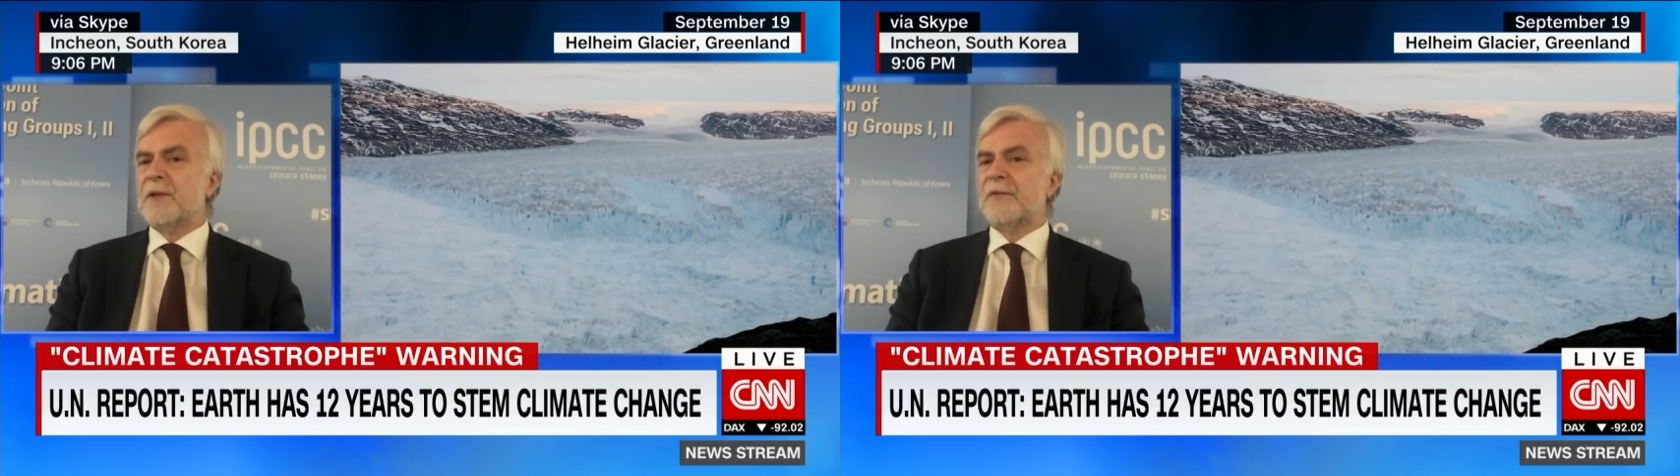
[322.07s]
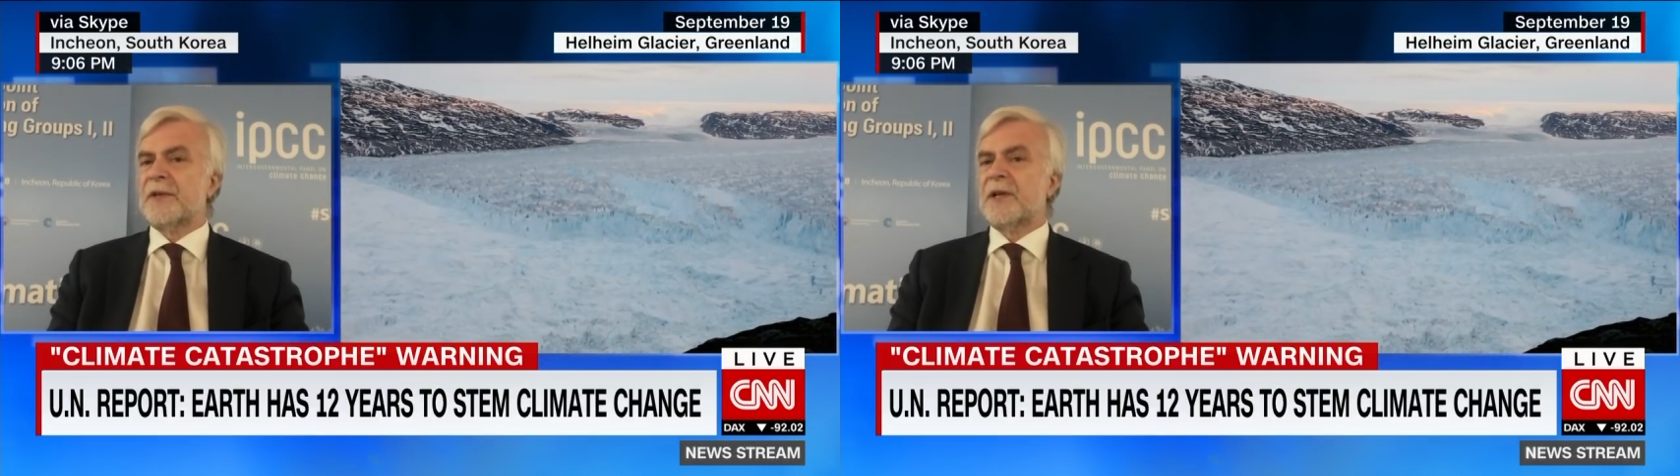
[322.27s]

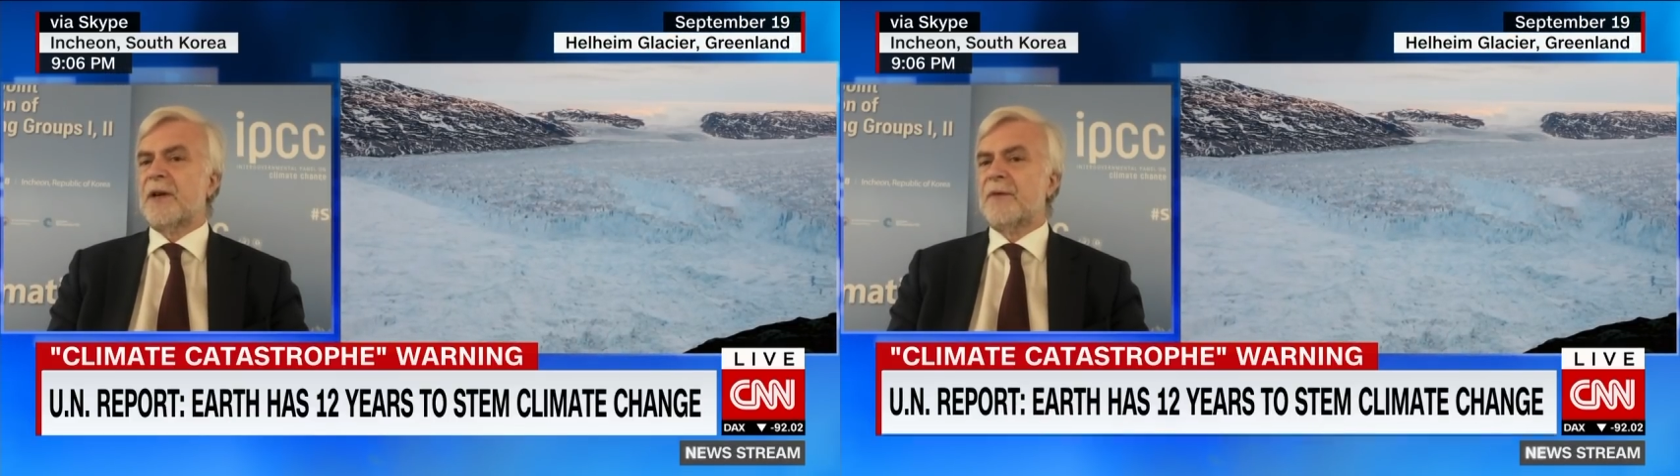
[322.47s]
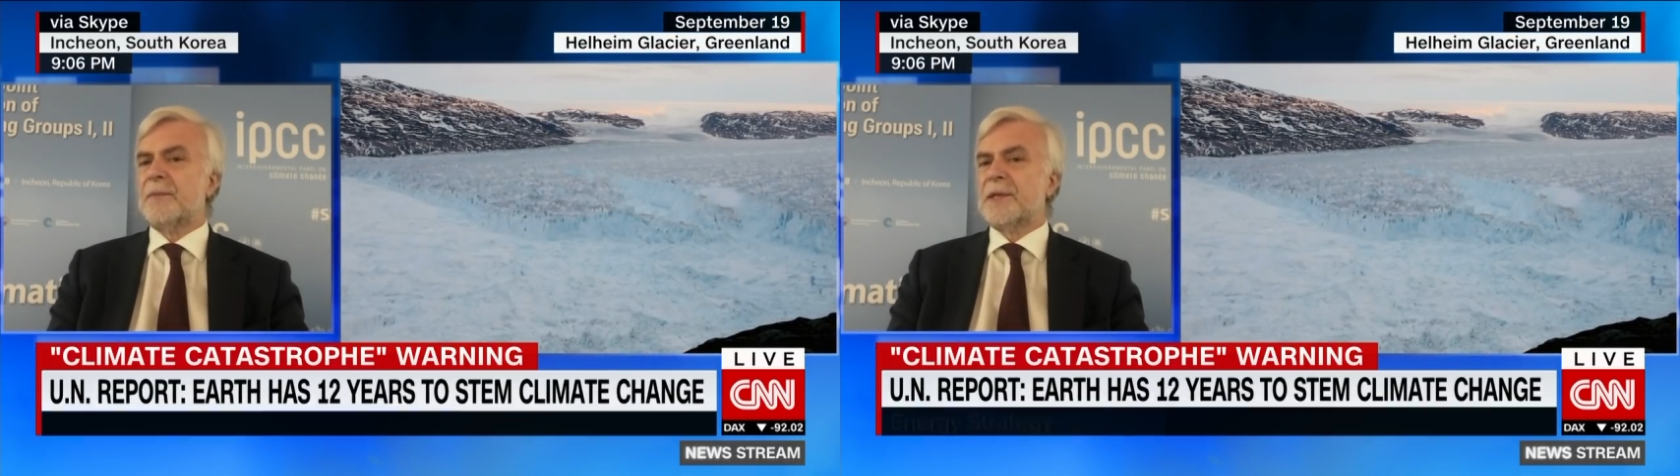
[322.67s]
over to
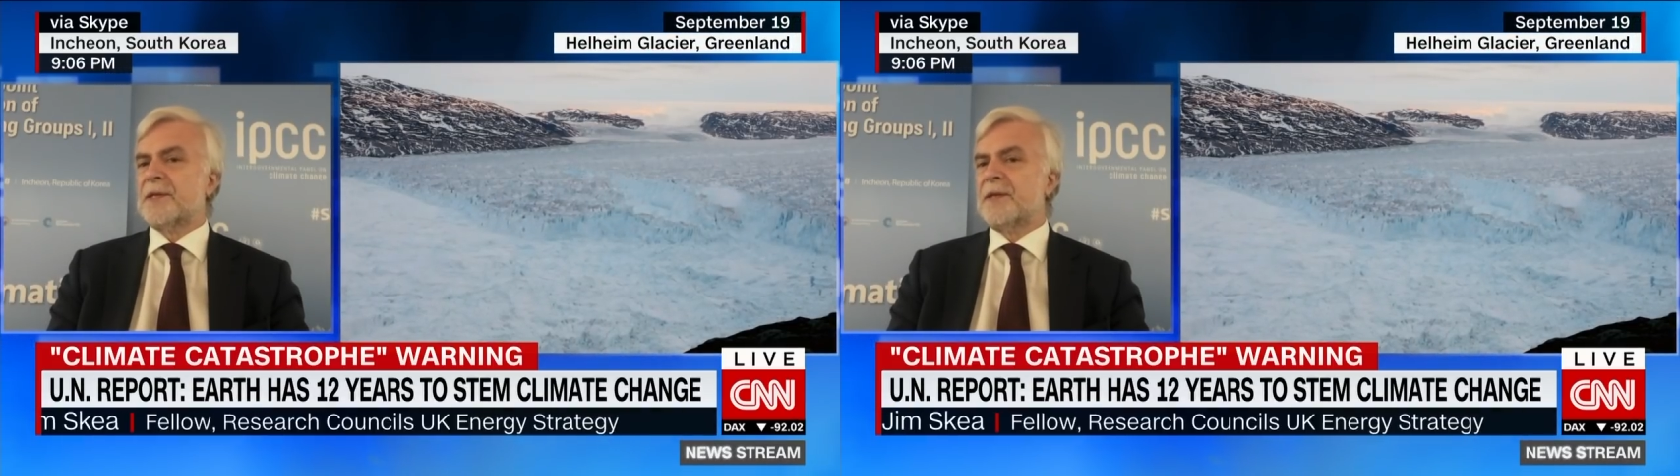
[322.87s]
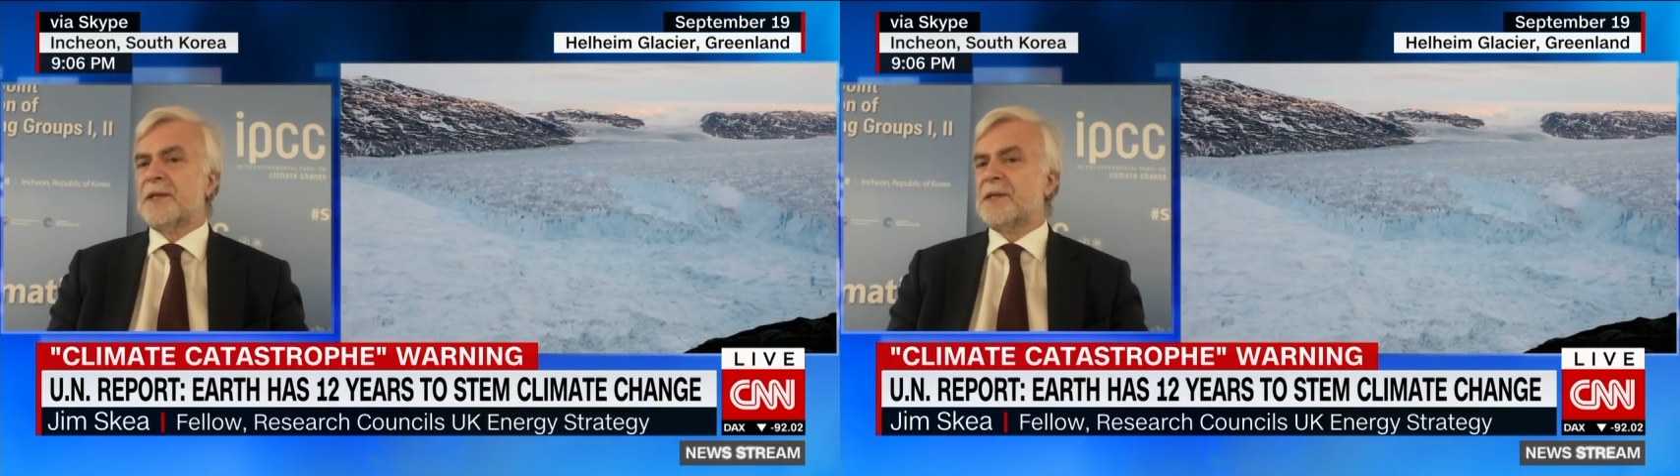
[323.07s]
governments
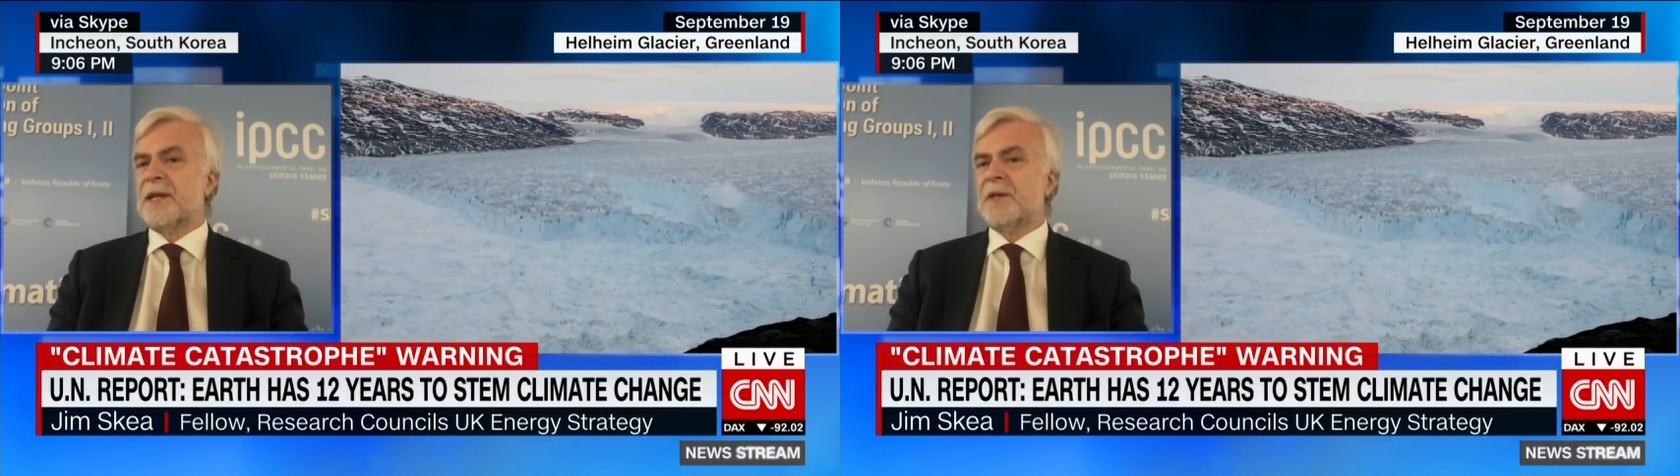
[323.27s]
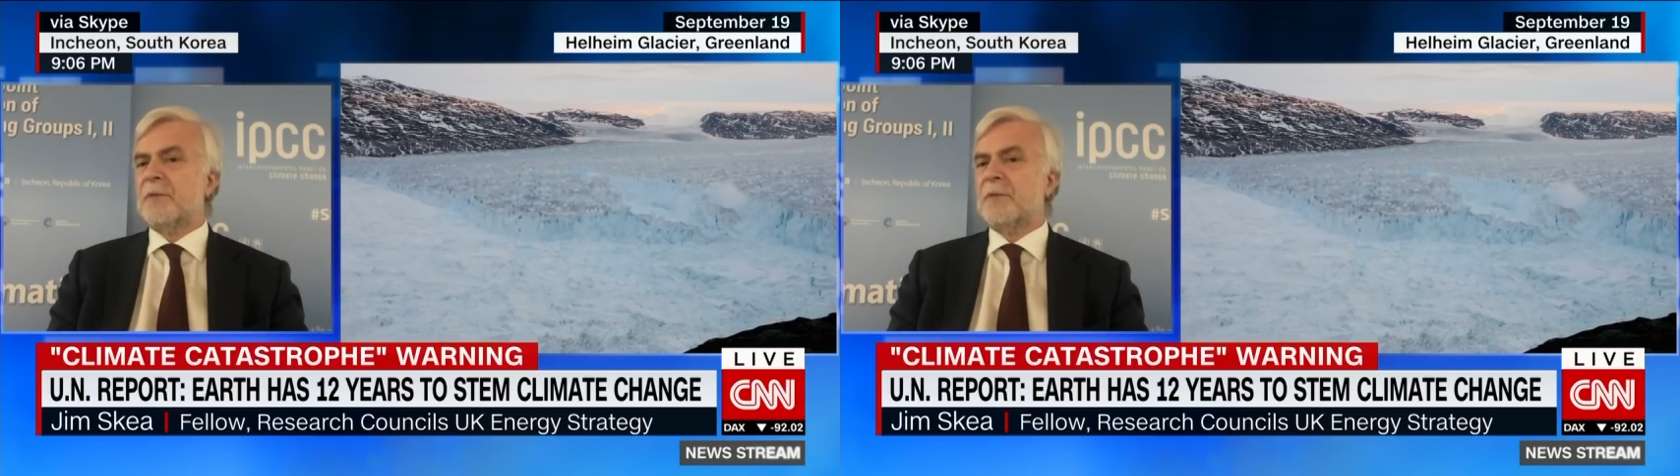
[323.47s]
at this stage.